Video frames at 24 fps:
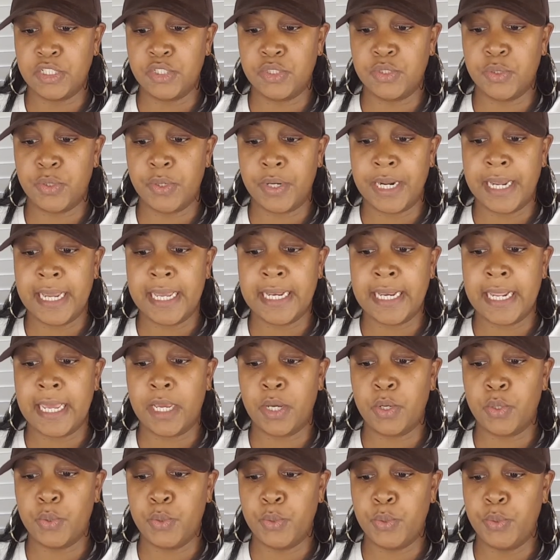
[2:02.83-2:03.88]
Store in a
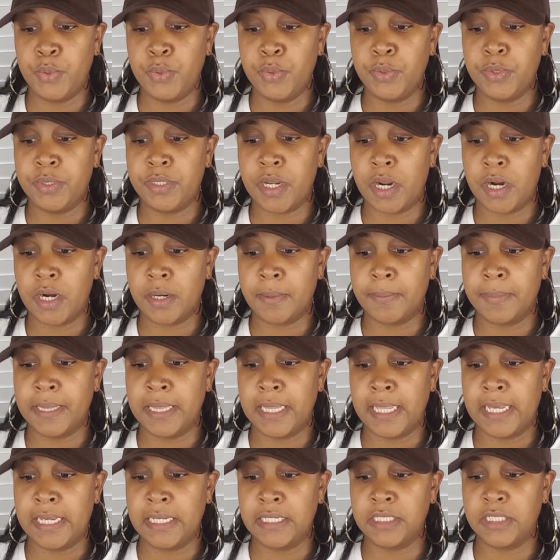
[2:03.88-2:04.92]
cool, dark
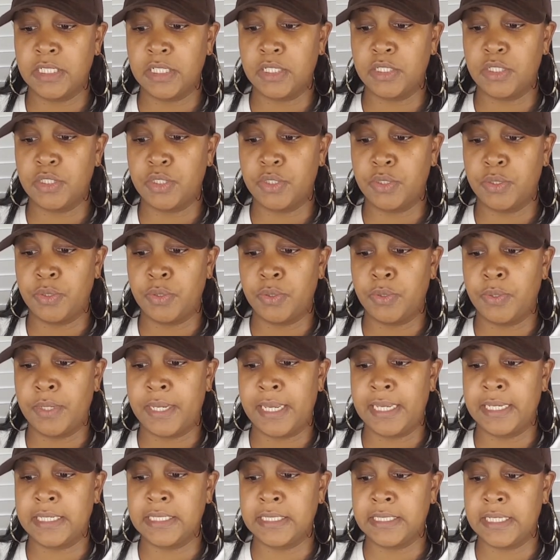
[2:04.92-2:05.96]
place to
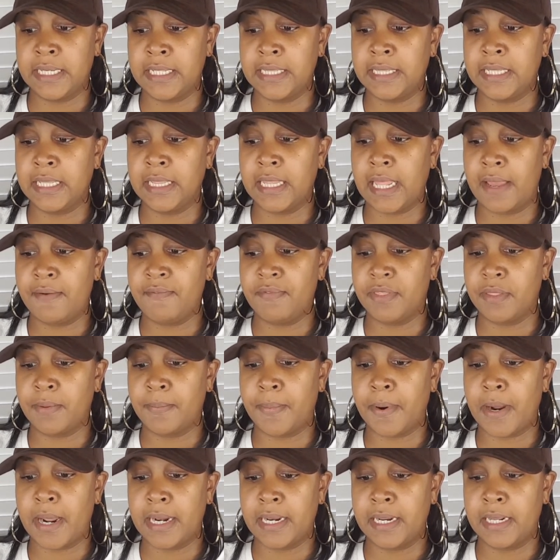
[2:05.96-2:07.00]
extend the life of the
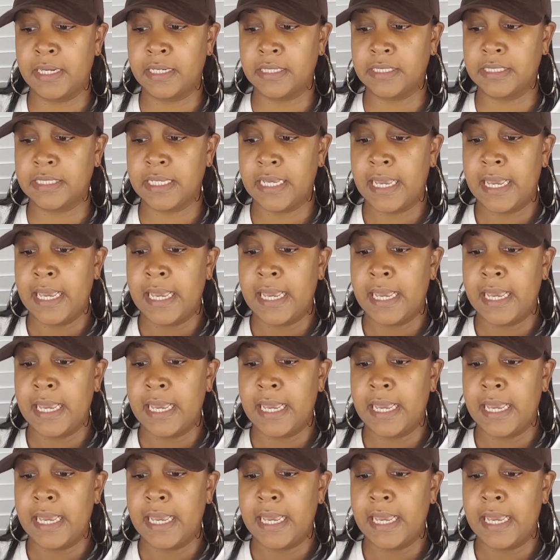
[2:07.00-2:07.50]
products.